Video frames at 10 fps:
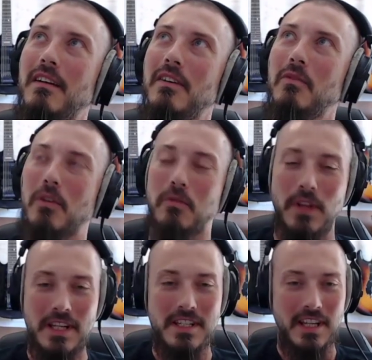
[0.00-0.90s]

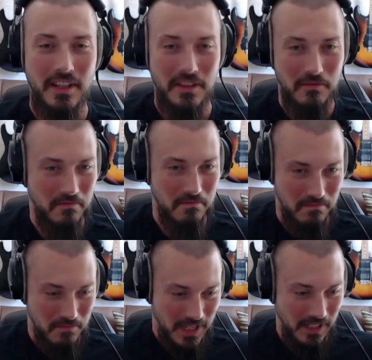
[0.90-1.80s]
reflecting on
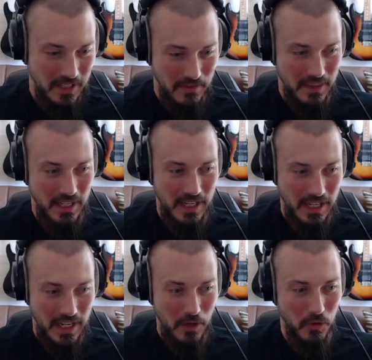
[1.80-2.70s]
my life, I think
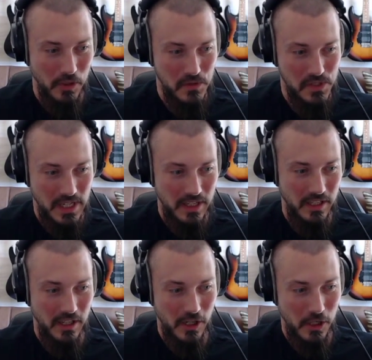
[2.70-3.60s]
I would have stayed in
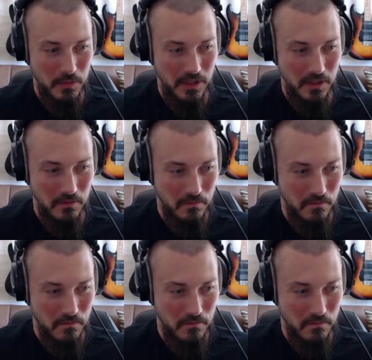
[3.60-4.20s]
the Army